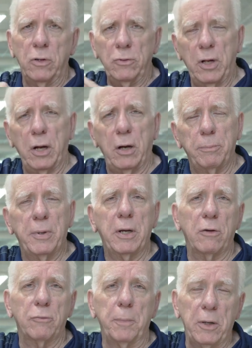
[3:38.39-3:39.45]
you know,
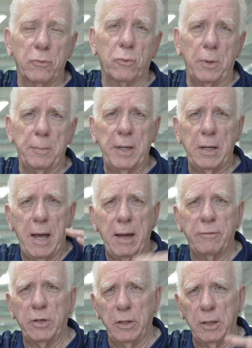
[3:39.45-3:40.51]
because most women
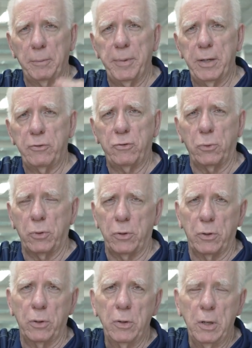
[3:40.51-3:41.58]
have a little bit
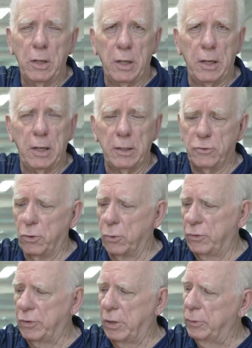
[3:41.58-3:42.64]
shorter uh,
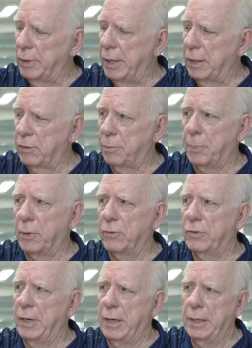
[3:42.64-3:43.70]
torso length per
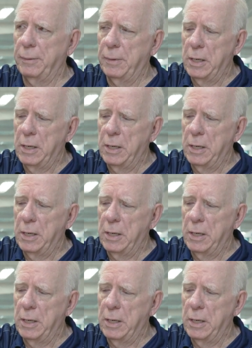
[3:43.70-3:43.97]
se.